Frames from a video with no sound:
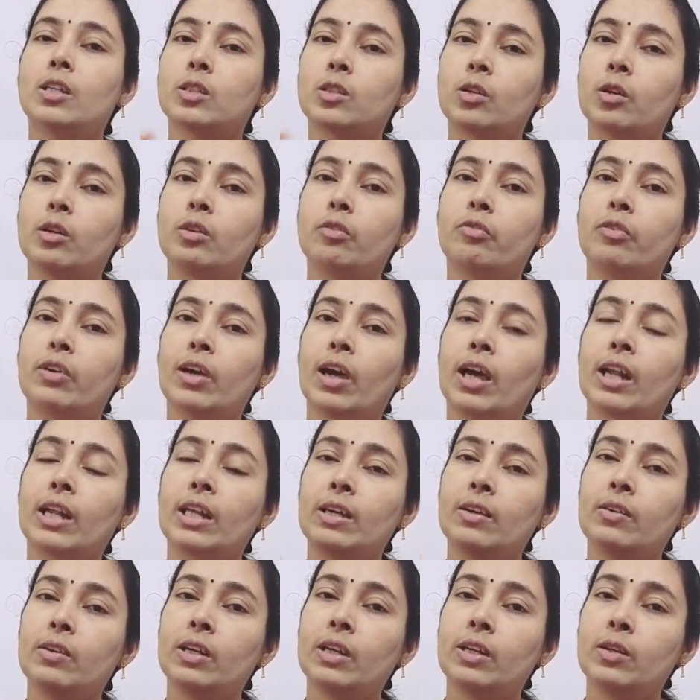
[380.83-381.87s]
So if you are
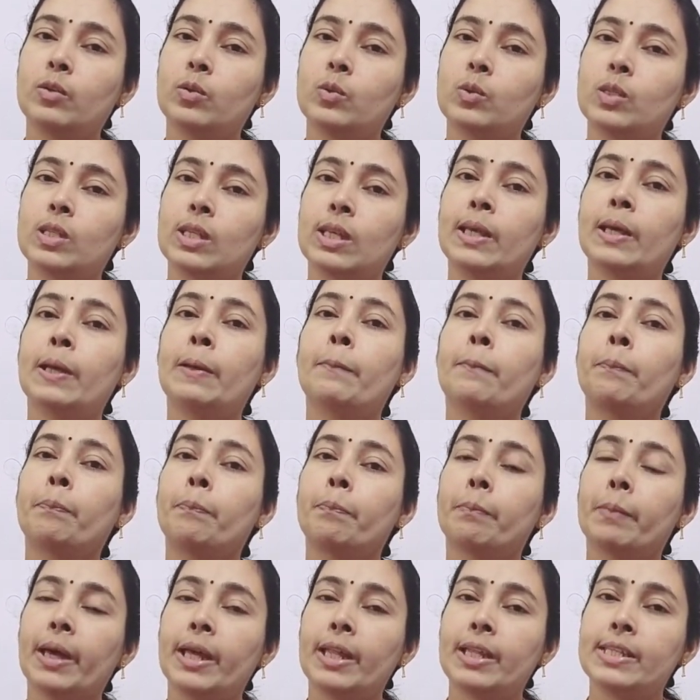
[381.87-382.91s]
using
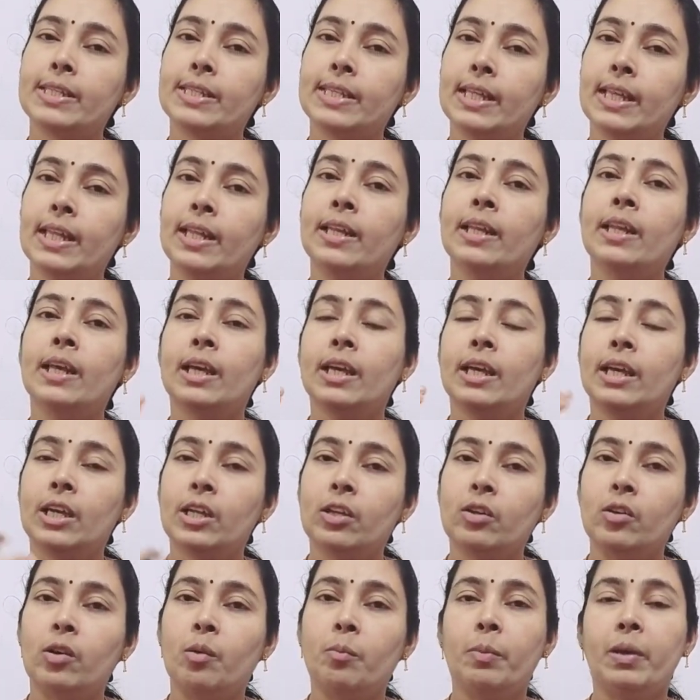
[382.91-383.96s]
penicillin,
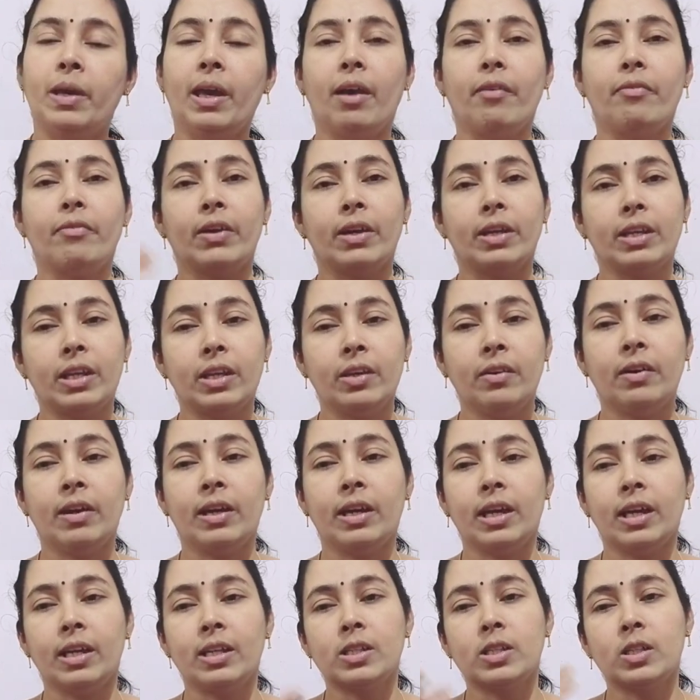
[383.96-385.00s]
it will be effective
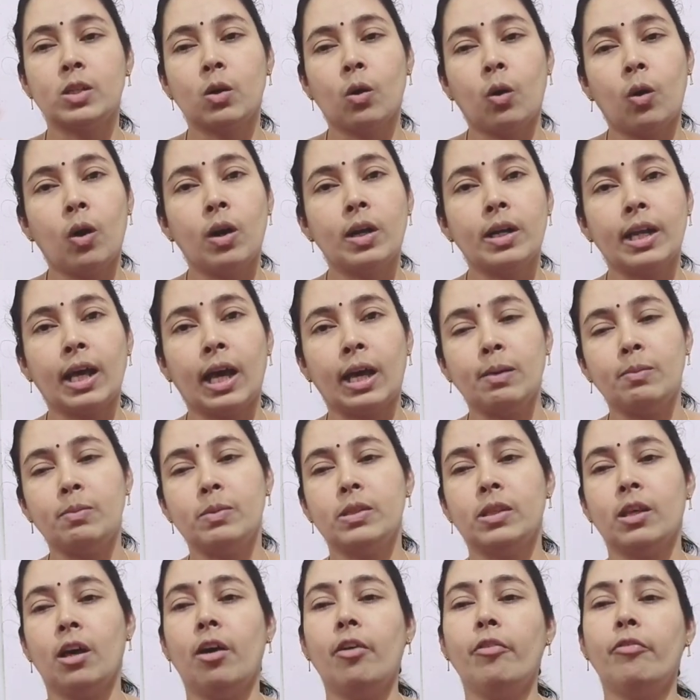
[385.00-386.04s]
against all
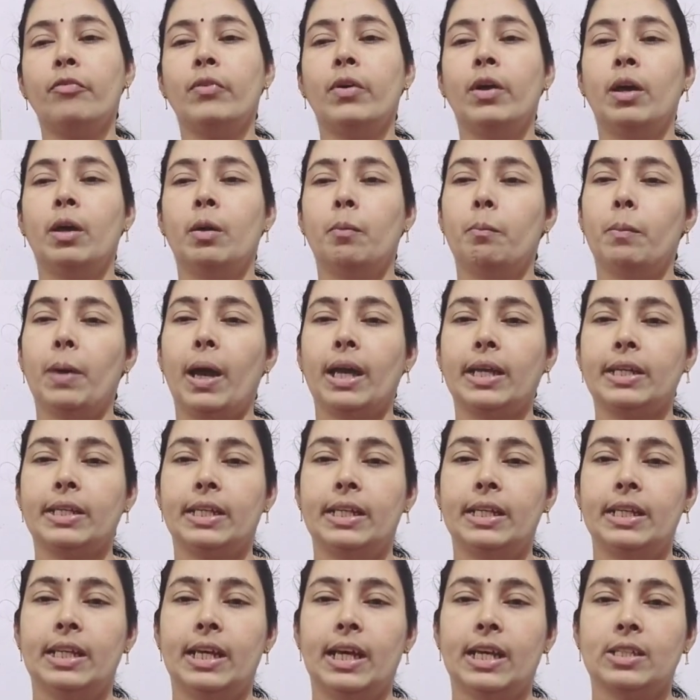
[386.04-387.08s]
types of
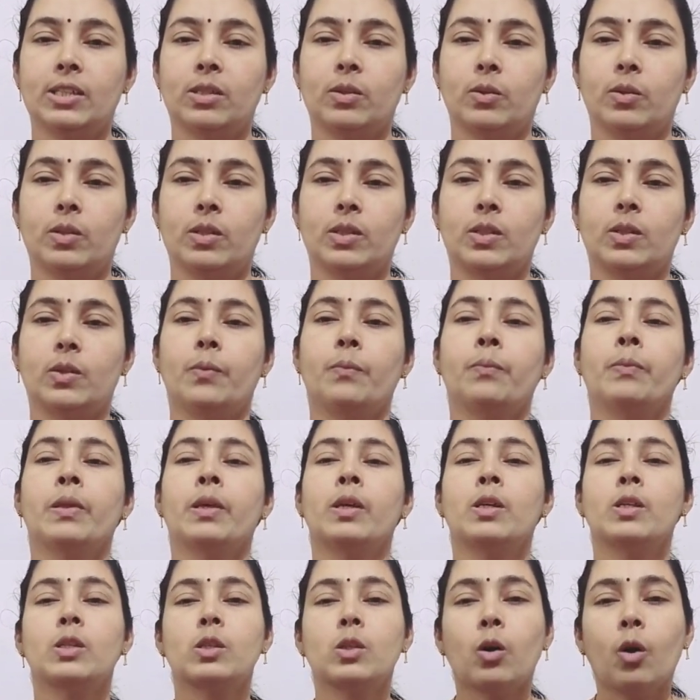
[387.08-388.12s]
bacteria also.
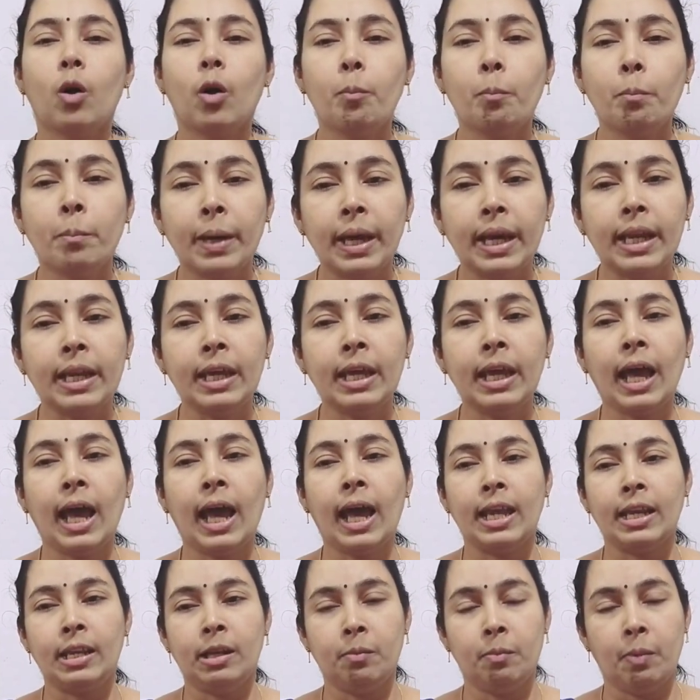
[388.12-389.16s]
So many
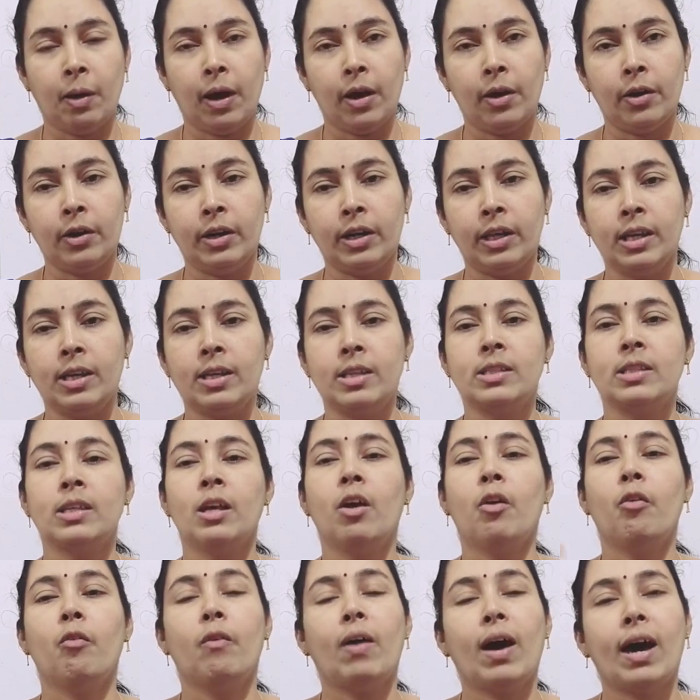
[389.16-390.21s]
antibiotics
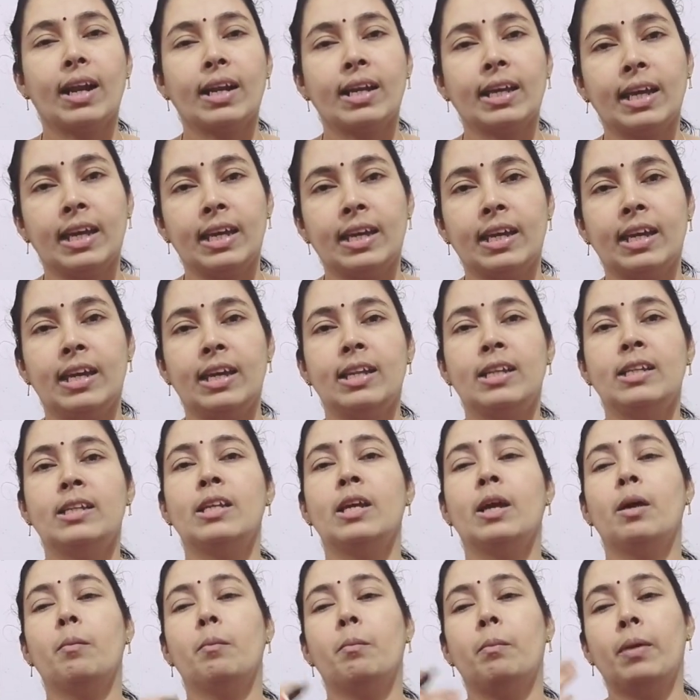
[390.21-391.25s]
work
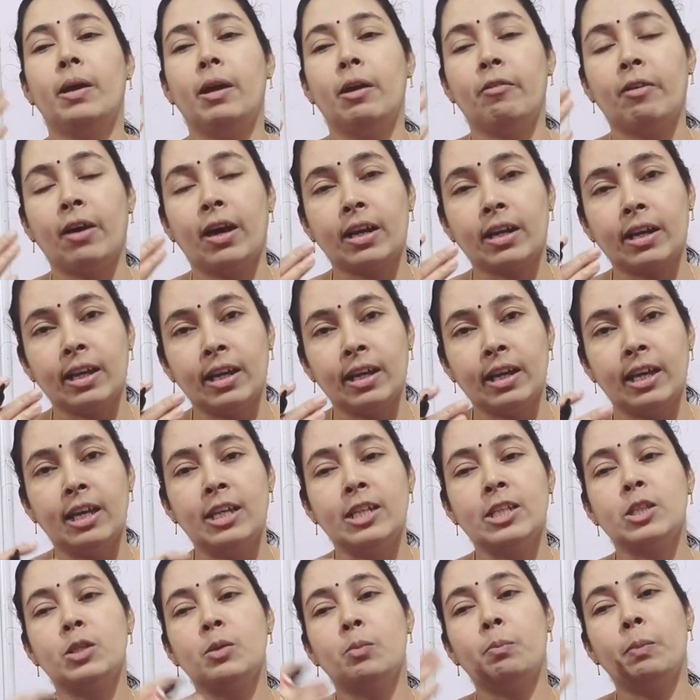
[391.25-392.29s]

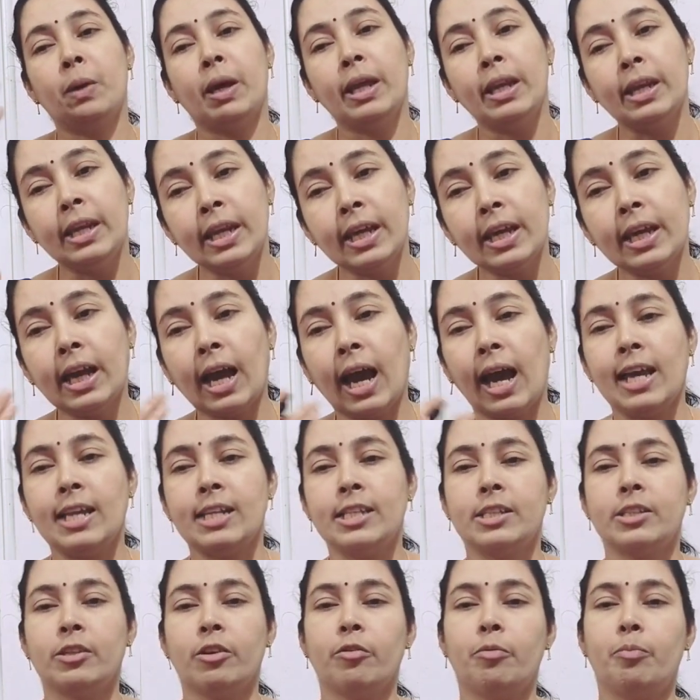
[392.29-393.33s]
against many
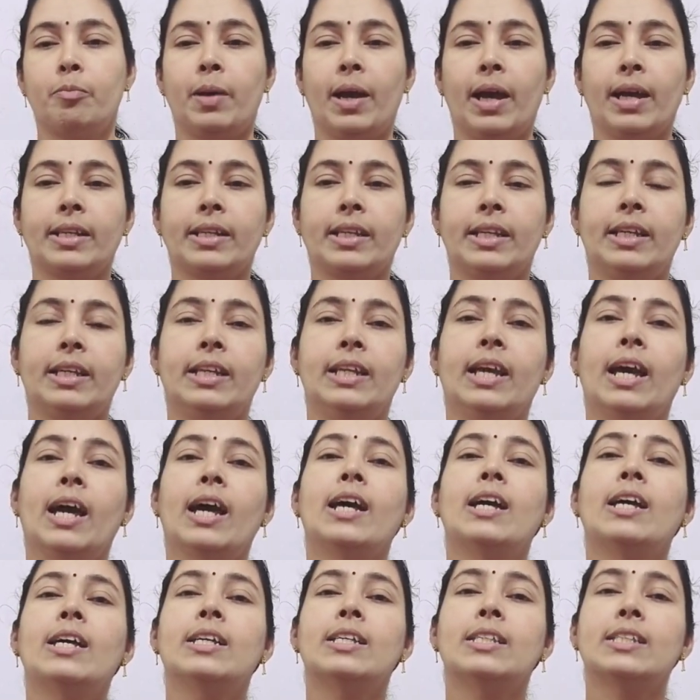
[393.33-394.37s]
kinds of bacteria
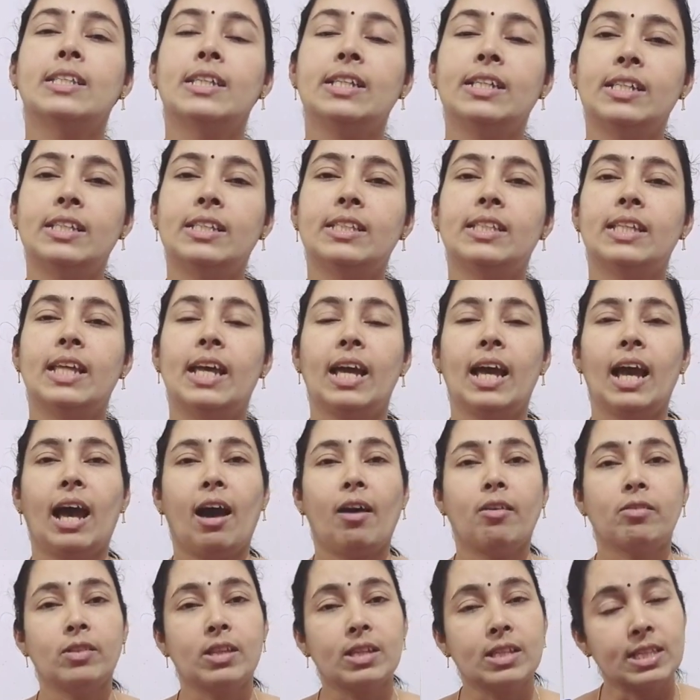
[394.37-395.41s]
since they
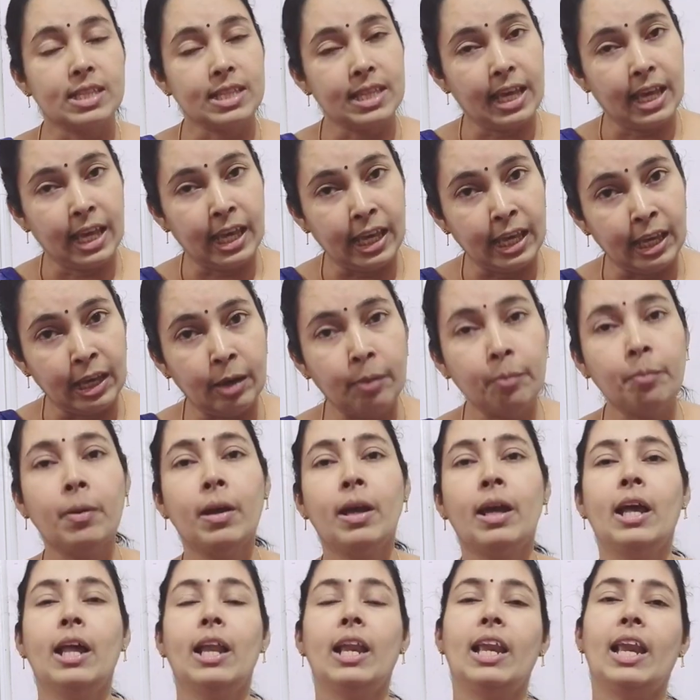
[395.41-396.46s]
have the same
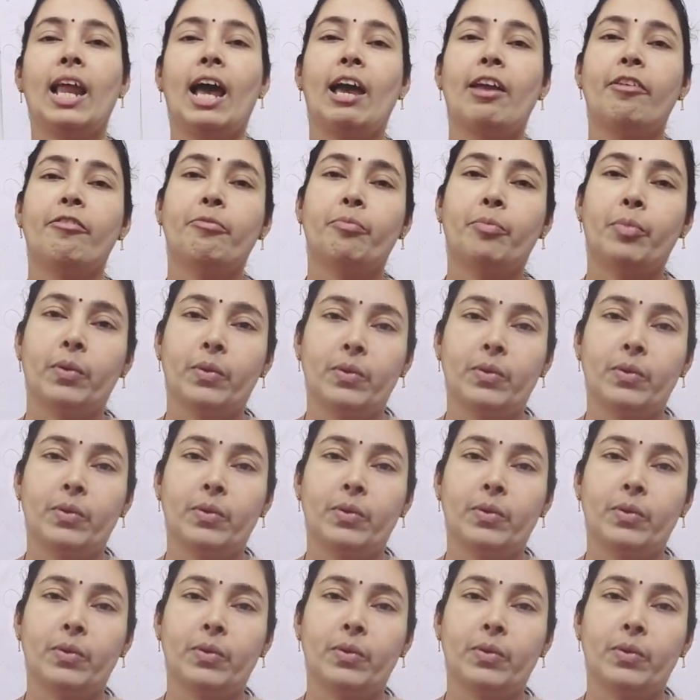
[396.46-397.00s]
life.